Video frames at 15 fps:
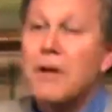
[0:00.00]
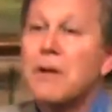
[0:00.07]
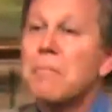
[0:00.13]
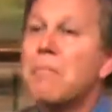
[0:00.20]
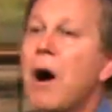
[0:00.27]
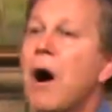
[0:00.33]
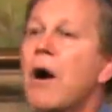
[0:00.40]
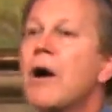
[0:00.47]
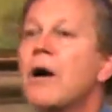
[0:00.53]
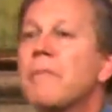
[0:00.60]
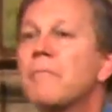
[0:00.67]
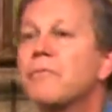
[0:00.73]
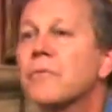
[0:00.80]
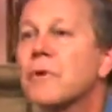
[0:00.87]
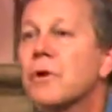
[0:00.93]
Mara
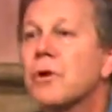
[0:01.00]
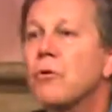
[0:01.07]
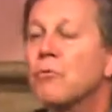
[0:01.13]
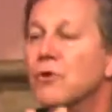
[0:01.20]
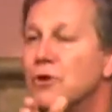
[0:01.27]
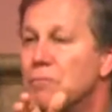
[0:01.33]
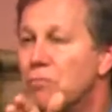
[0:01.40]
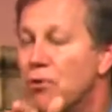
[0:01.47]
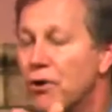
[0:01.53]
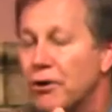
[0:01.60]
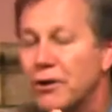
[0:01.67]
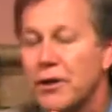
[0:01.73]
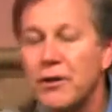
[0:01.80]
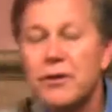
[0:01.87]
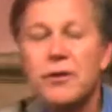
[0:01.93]
was
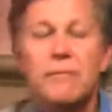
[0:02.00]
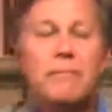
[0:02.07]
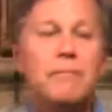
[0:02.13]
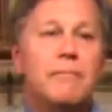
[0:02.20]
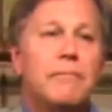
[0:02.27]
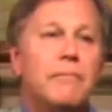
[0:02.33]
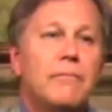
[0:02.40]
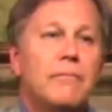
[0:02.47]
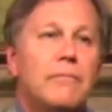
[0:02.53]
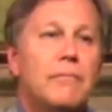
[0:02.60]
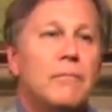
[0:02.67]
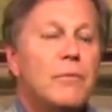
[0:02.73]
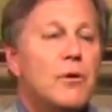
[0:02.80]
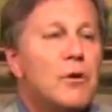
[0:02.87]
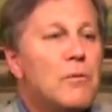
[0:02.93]
brilliant,
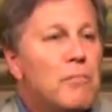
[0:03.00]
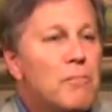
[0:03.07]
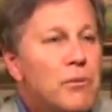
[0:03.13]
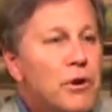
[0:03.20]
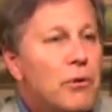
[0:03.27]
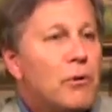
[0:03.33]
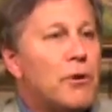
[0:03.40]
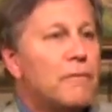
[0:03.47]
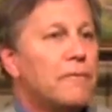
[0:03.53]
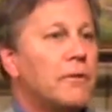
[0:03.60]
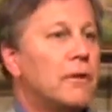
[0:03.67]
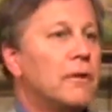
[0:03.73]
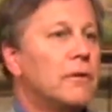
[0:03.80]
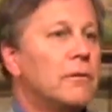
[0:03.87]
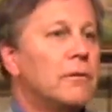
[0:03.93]

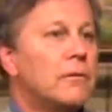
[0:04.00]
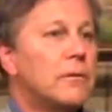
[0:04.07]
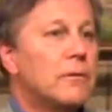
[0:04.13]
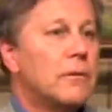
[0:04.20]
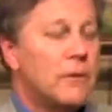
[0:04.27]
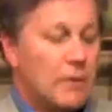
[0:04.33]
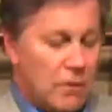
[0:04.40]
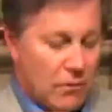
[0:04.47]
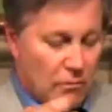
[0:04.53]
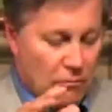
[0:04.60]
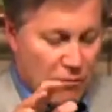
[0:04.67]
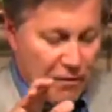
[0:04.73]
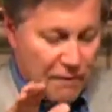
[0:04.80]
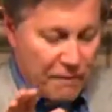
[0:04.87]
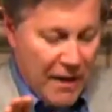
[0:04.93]
beautiful,
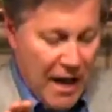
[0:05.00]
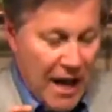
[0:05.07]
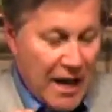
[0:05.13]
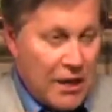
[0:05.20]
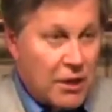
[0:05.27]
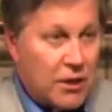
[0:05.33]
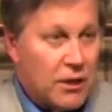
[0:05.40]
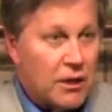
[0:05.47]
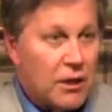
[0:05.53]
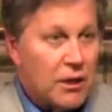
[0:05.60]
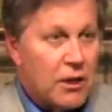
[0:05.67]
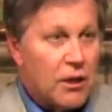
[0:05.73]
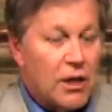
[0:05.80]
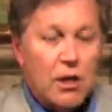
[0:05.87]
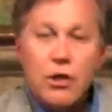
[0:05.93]
refined.
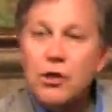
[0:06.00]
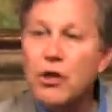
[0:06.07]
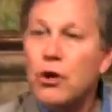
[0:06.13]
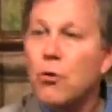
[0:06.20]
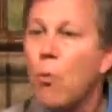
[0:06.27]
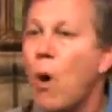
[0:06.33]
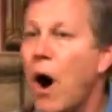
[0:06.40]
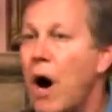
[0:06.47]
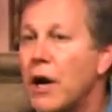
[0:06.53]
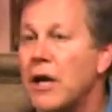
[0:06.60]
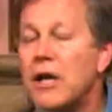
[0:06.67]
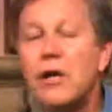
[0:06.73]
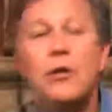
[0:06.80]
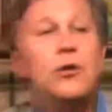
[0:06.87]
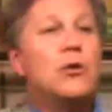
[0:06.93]
She'd walk
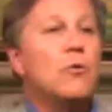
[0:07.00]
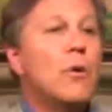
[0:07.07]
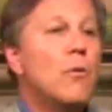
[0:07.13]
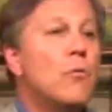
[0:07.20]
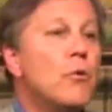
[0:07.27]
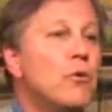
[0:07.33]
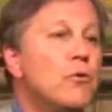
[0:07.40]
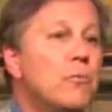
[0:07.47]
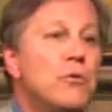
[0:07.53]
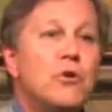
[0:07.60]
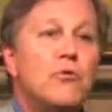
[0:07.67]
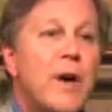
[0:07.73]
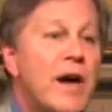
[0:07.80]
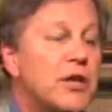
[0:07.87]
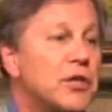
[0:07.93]
into a room
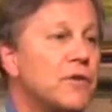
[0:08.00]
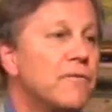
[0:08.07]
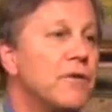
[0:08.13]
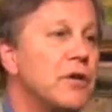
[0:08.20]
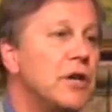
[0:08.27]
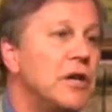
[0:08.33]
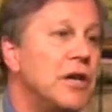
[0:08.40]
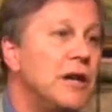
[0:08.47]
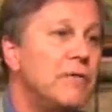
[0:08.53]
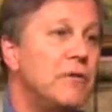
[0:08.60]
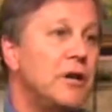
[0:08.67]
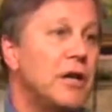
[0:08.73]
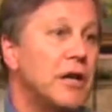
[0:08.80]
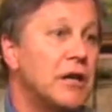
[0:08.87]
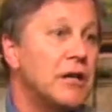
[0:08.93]
dressed for the
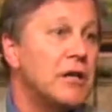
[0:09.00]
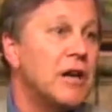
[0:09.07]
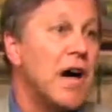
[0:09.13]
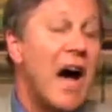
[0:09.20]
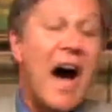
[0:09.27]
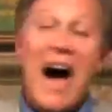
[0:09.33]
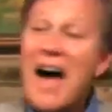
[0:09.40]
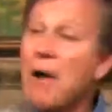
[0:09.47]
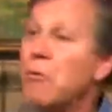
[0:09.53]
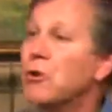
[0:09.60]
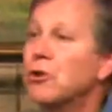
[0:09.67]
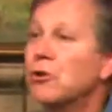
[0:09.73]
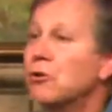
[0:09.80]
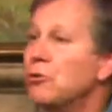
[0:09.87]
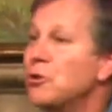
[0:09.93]
evening and I
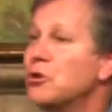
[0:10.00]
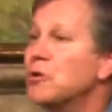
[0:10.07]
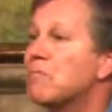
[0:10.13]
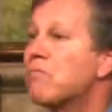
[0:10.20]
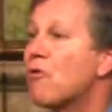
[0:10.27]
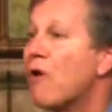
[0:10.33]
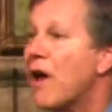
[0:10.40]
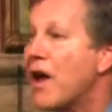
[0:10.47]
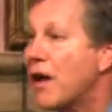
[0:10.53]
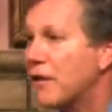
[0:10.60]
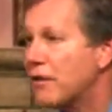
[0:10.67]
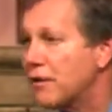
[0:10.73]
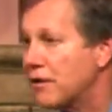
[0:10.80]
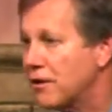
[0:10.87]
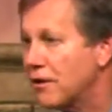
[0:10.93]
would lose a
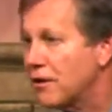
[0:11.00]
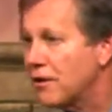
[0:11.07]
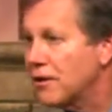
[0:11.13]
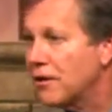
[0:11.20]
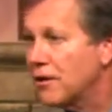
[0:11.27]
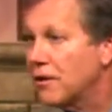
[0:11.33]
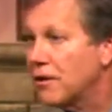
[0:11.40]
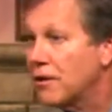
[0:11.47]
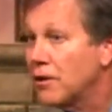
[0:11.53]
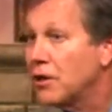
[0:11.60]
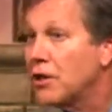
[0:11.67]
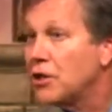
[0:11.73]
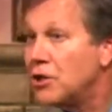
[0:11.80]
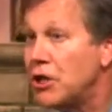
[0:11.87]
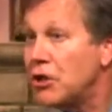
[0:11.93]
breath.
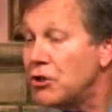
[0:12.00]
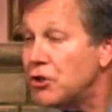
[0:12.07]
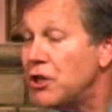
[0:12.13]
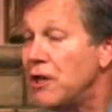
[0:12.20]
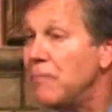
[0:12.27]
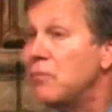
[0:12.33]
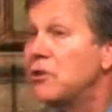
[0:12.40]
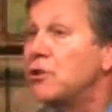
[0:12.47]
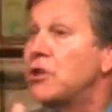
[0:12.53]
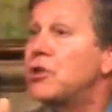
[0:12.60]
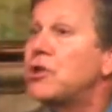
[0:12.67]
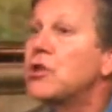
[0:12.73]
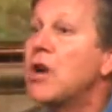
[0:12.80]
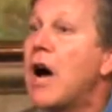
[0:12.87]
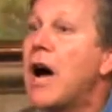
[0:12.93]
She seemed to
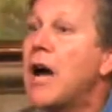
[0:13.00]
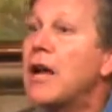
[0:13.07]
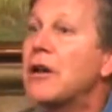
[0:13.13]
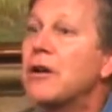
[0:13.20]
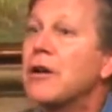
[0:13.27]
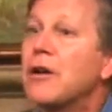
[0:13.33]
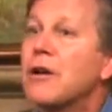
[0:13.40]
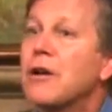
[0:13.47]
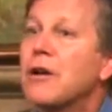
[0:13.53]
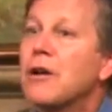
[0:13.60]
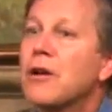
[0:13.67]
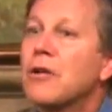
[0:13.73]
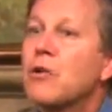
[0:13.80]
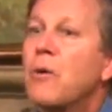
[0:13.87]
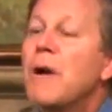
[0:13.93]
shine
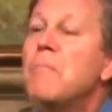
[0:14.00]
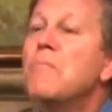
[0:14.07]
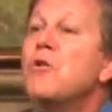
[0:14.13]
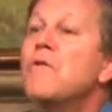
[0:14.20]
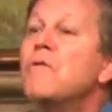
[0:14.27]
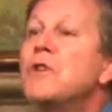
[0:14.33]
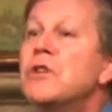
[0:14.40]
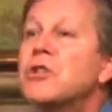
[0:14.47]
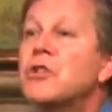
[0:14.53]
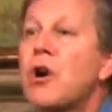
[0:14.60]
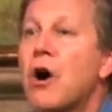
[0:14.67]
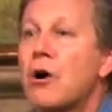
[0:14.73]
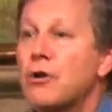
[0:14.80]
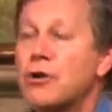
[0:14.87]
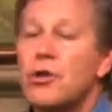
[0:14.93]
the way movie
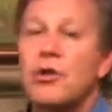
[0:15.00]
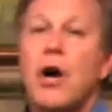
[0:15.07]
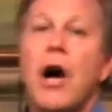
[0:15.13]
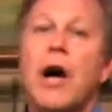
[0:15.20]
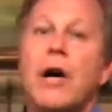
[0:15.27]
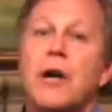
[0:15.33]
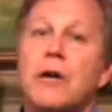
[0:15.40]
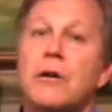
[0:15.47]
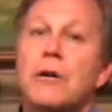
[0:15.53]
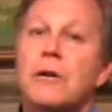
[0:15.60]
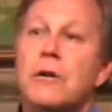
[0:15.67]
stars shine,